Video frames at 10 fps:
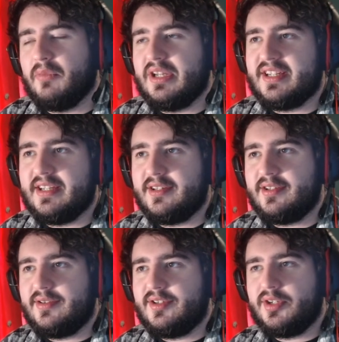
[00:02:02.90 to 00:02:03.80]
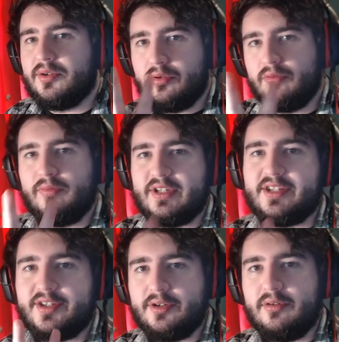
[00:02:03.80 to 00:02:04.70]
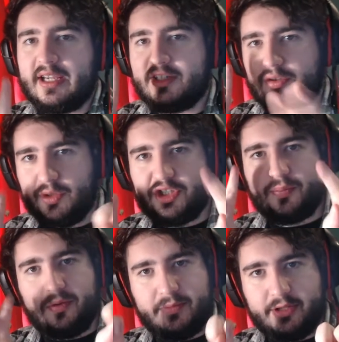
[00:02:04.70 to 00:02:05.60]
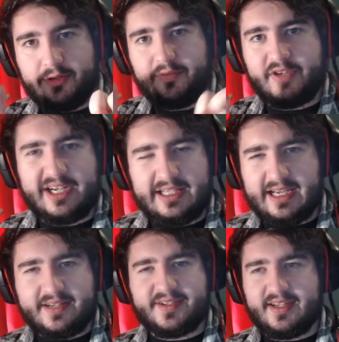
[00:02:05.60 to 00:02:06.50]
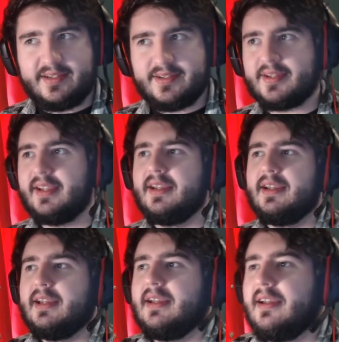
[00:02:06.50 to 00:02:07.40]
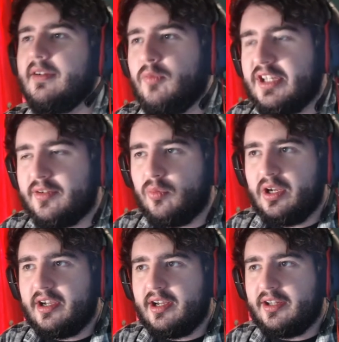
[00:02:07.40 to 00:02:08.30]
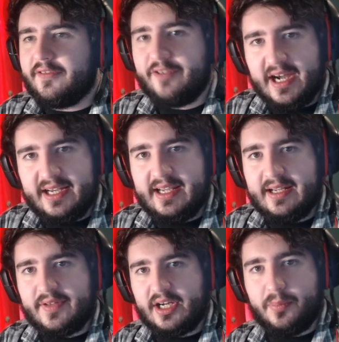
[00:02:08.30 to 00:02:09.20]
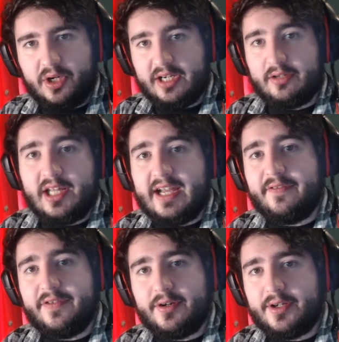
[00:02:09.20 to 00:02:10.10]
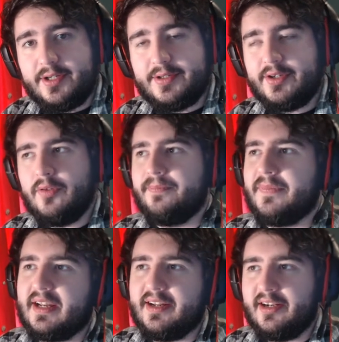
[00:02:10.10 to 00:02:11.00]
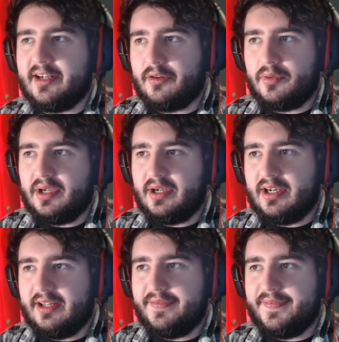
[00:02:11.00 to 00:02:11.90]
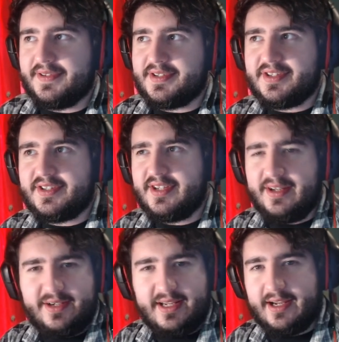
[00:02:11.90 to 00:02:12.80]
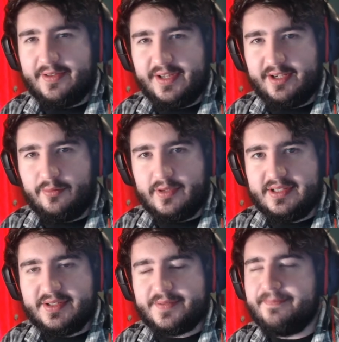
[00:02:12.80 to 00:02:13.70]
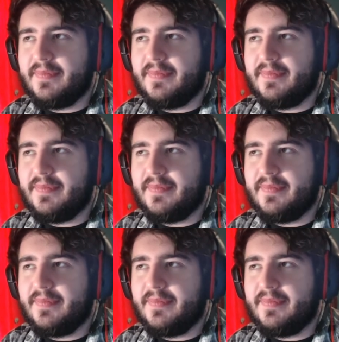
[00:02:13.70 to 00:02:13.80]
we did two like Twitch premiere vodcast things. We did one on the Friday, and then I put it out live here on YouTube, and then I did another one on the Sunday, I think it was.